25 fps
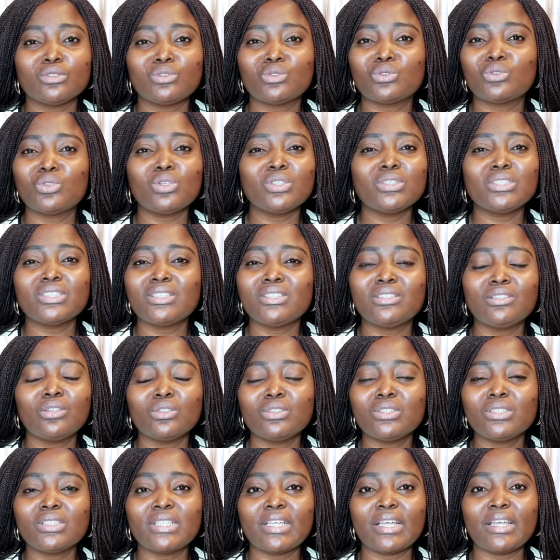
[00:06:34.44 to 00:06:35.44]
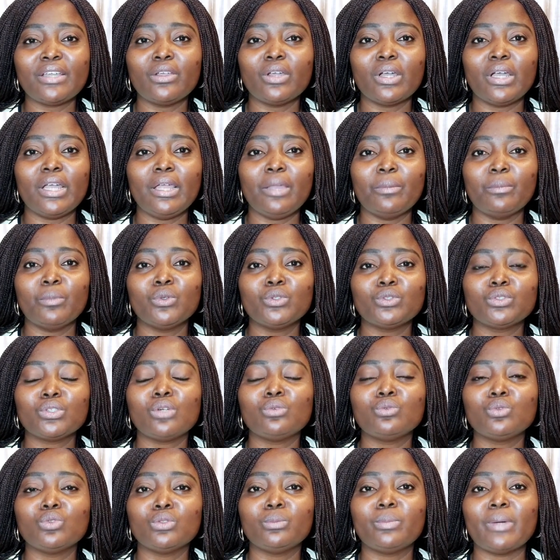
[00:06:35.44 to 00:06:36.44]
Don't get your emotion
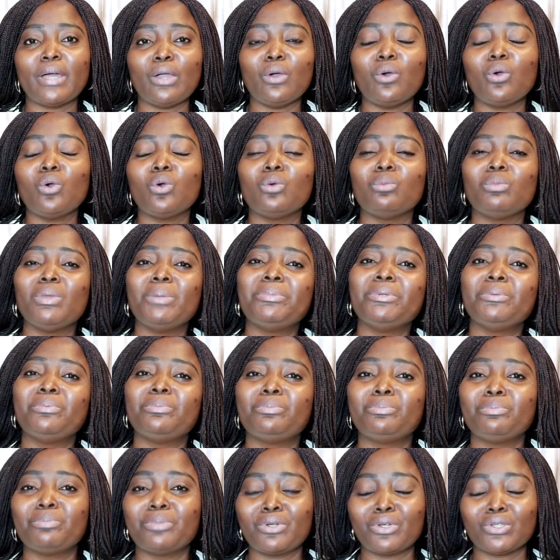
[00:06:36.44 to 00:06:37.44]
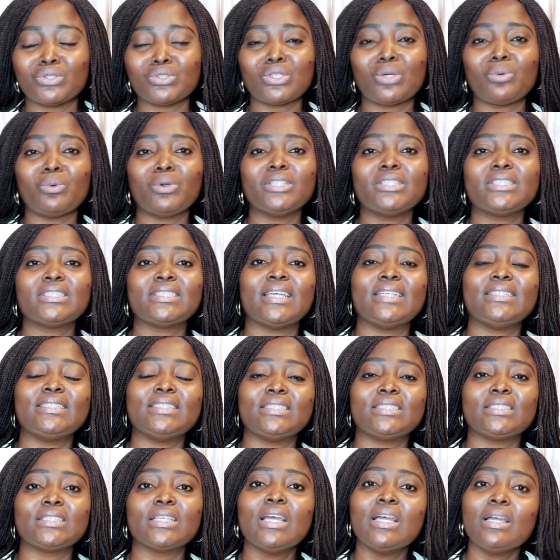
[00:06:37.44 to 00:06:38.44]
ruled by, oh, maybe because someone said
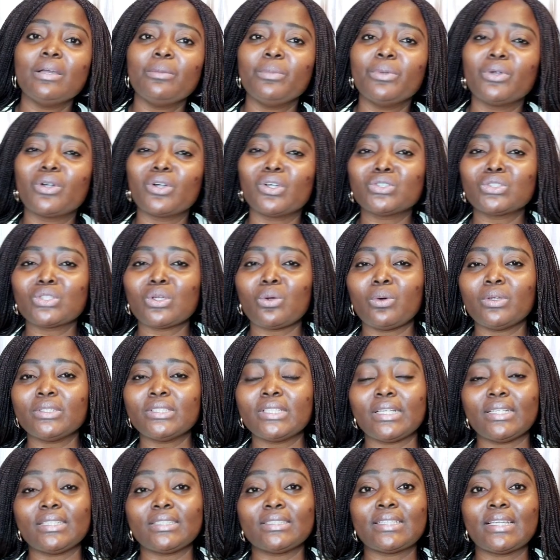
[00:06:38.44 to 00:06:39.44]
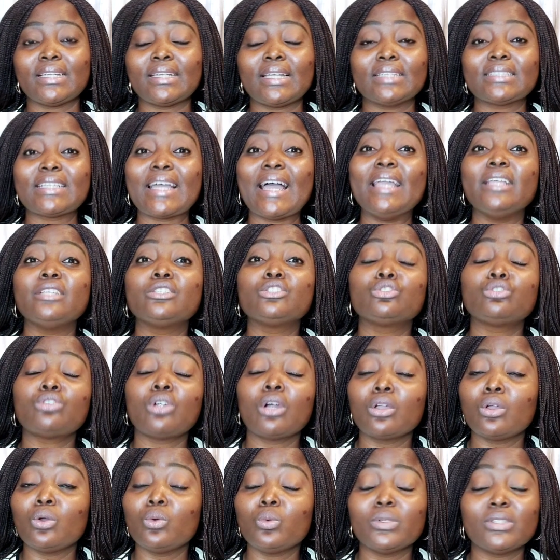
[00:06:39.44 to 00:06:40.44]
this, because someone that said that. I
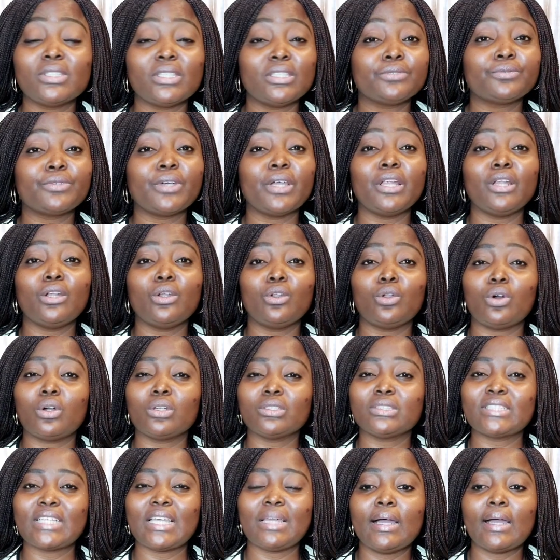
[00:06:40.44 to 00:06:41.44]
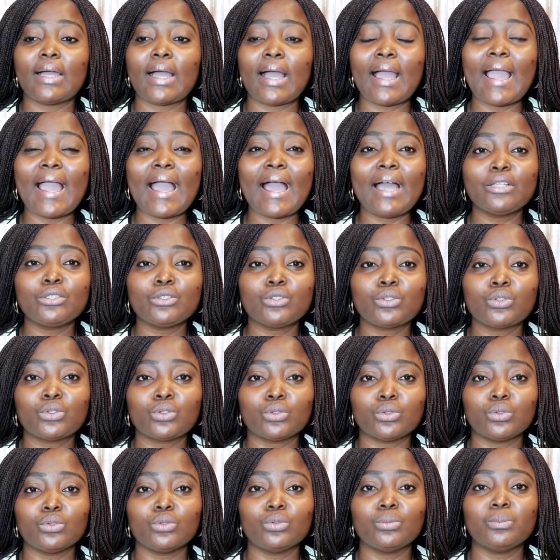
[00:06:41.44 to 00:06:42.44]
struggled with this for a long time. I had
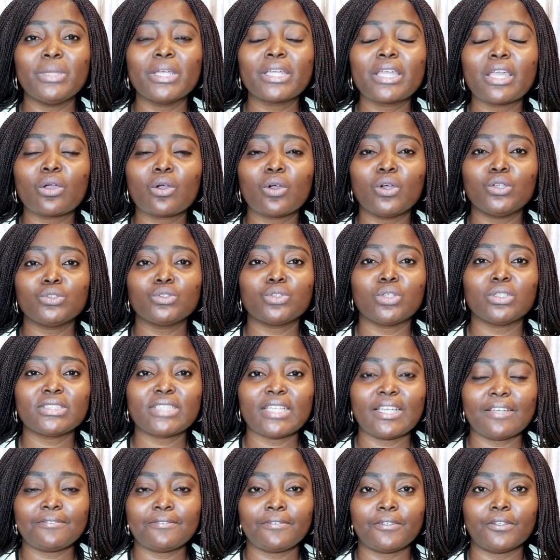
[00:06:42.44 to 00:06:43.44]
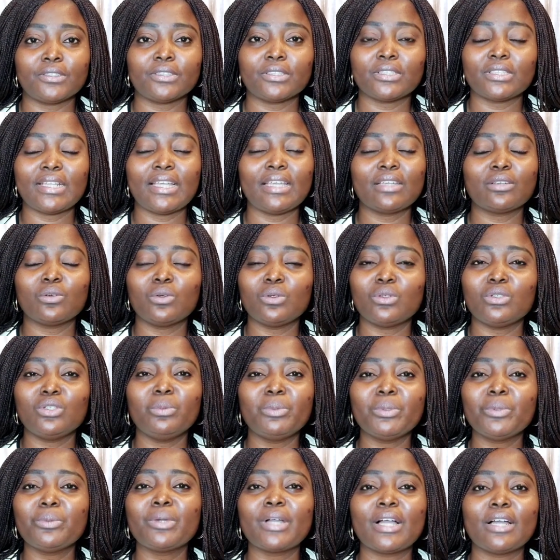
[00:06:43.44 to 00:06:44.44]
to make a conscious effort, like, oh, you
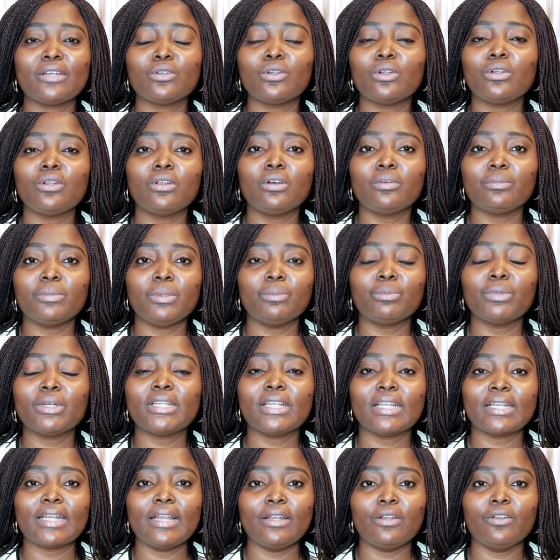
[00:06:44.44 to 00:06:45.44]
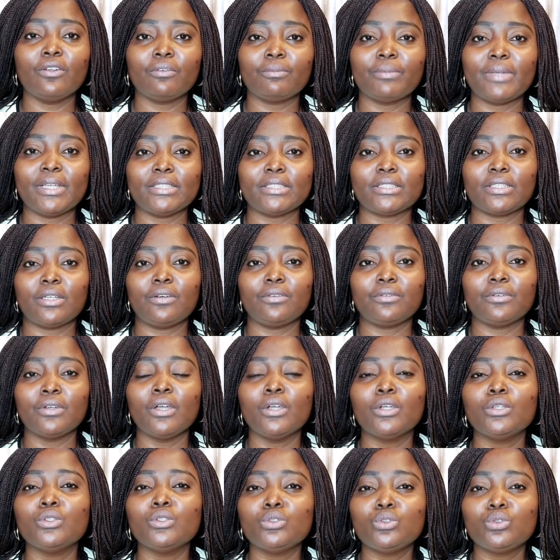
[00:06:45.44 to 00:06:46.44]
people cannot love me more than I love myself.
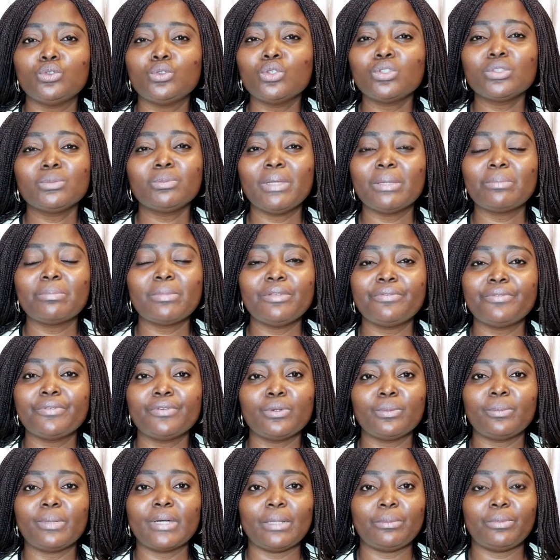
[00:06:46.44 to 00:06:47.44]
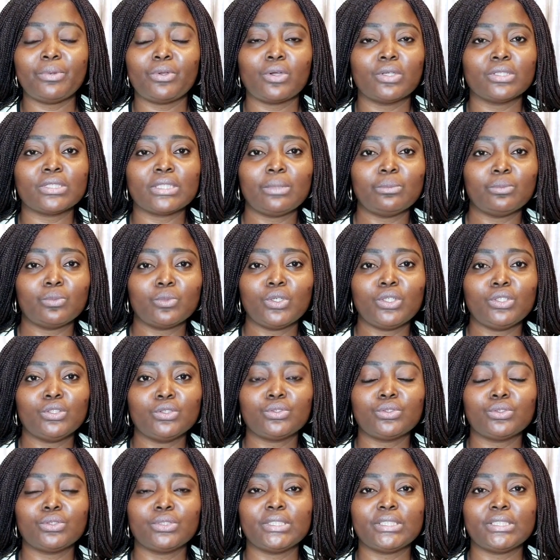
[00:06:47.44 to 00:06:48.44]
Don't make me feel bad because I'm going
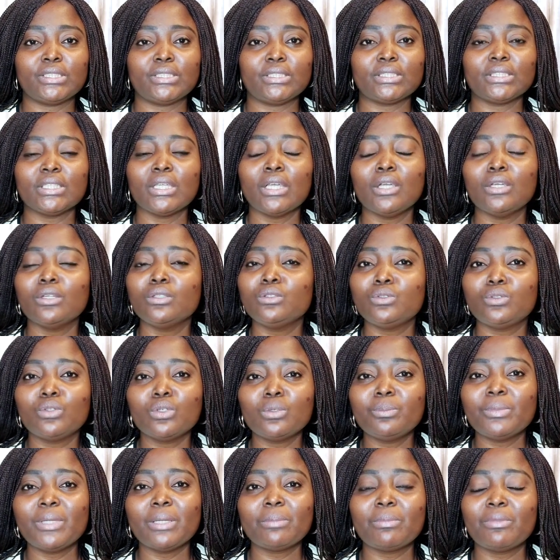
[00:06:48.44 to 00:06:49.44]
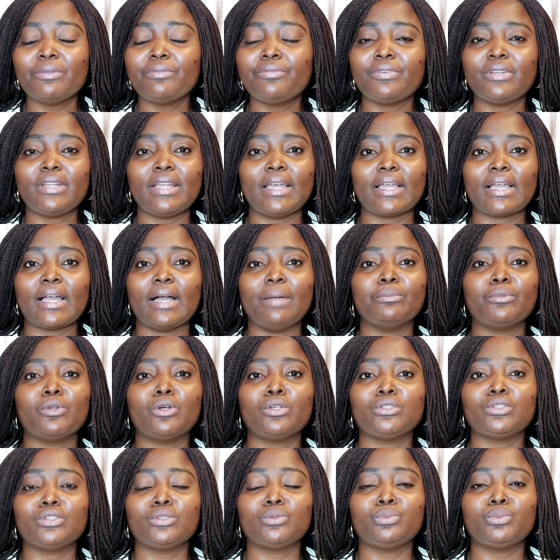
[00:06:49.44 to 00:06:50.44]
through this. Don't make me feel like I'm
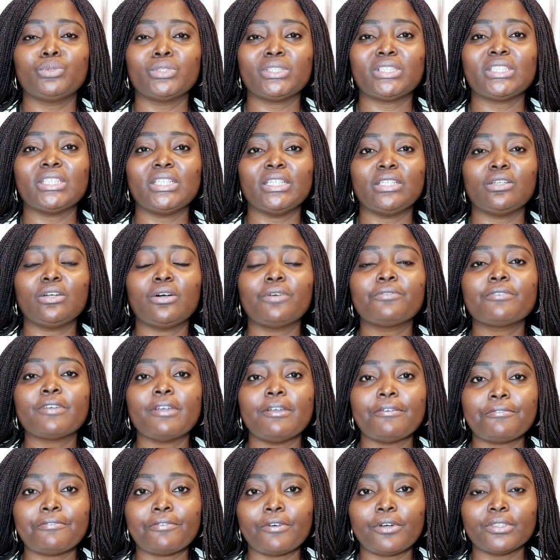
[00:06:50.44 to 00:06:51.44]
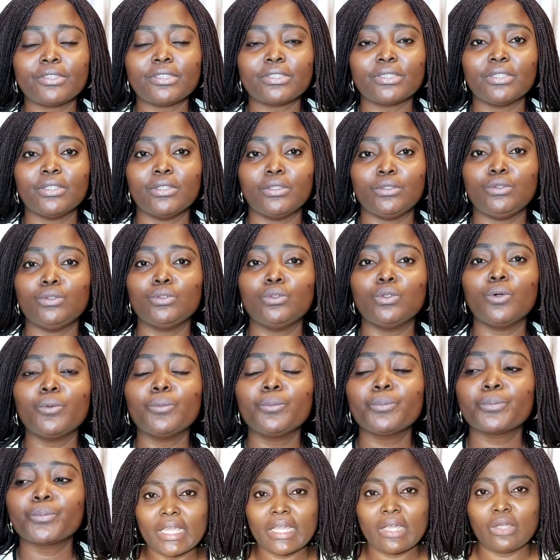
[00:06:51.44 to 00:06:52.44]
not putting enough effort, you know.
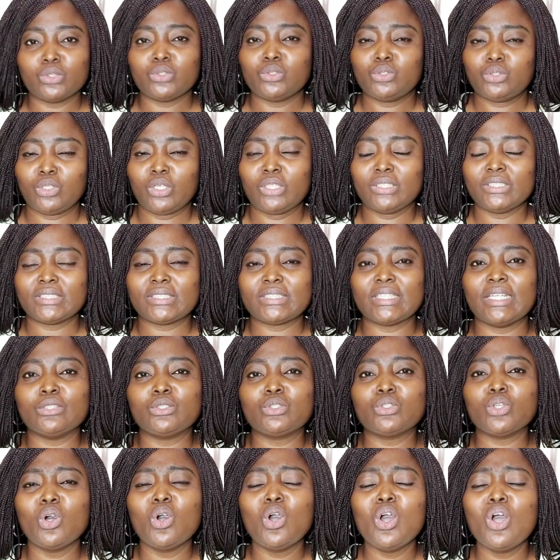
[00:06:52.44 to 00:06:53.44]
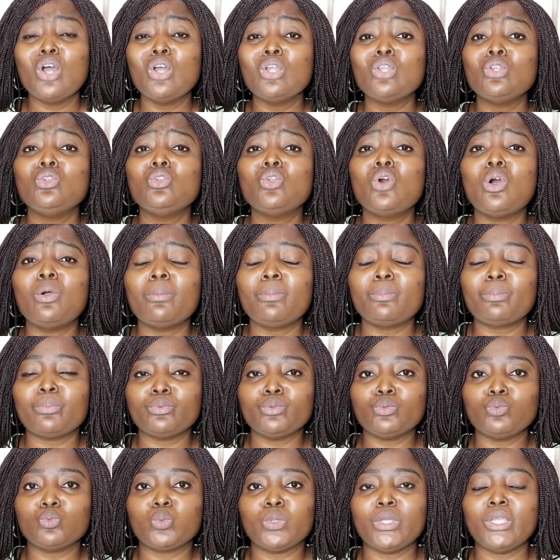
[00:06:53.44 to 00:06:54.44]
Do you understand? So no,
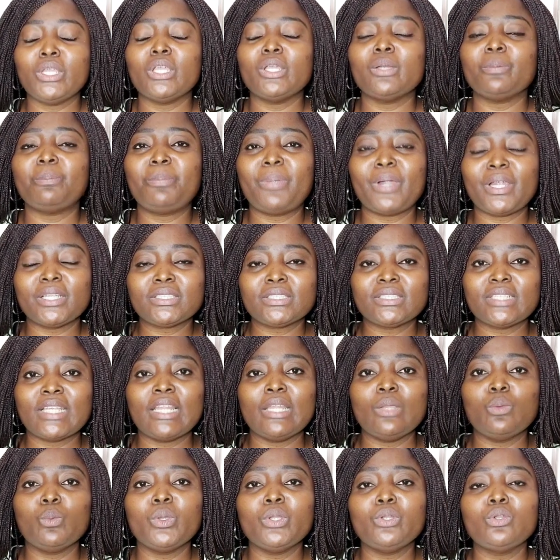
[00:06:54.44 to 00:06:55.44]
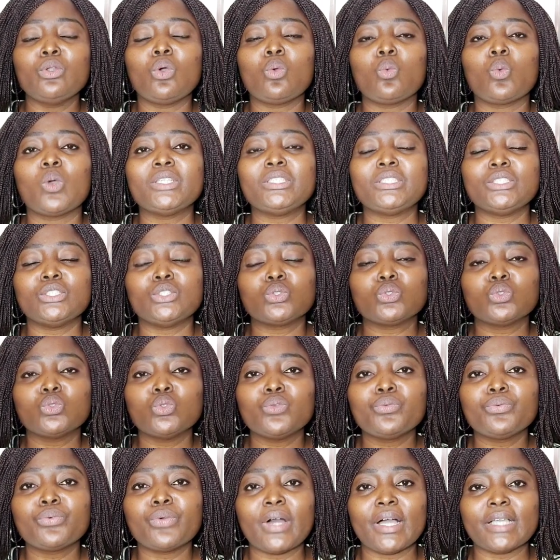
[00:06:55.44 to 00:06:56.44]
we personally, we know what is
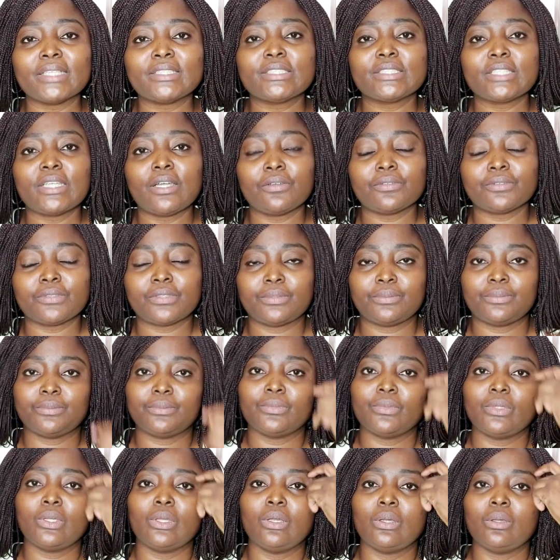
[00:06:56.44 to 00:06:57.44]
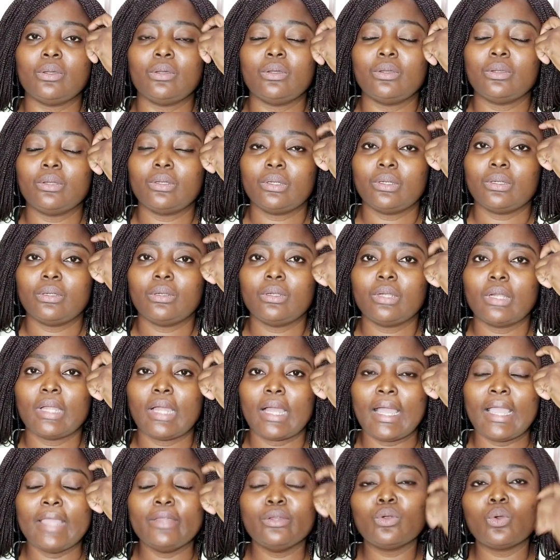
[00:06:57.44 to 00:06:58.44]
good for ourselves.
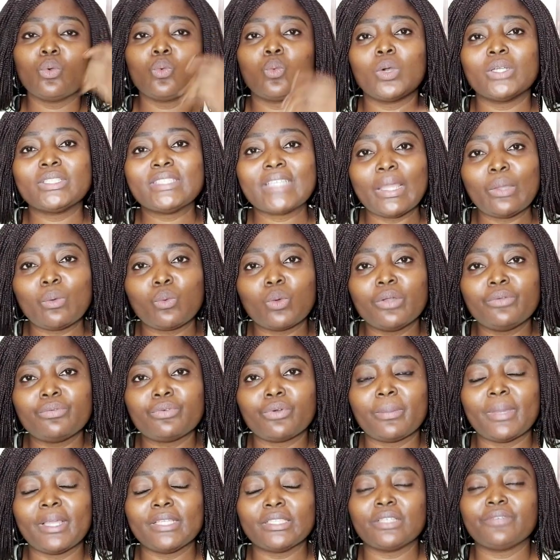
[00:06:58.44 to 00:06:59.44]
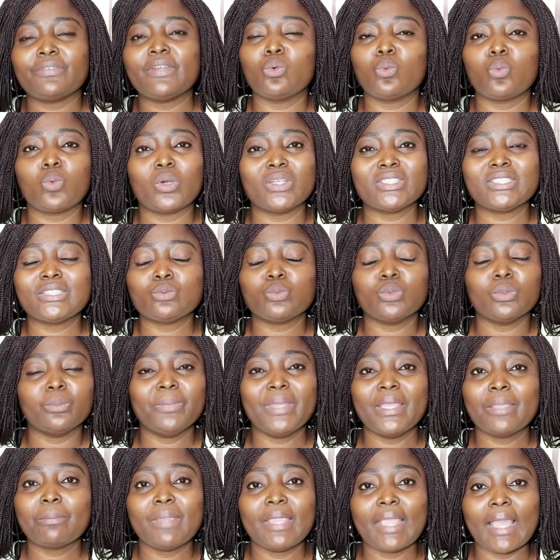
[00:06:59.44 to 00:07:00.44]
I know what I want for myself. I know what will
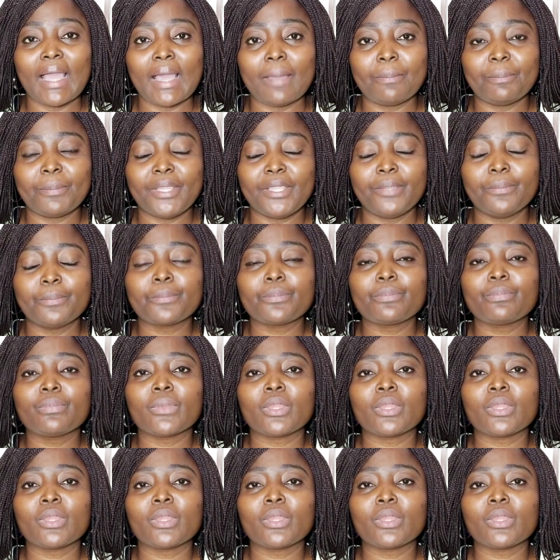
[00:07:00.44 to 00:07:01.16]
make me happy.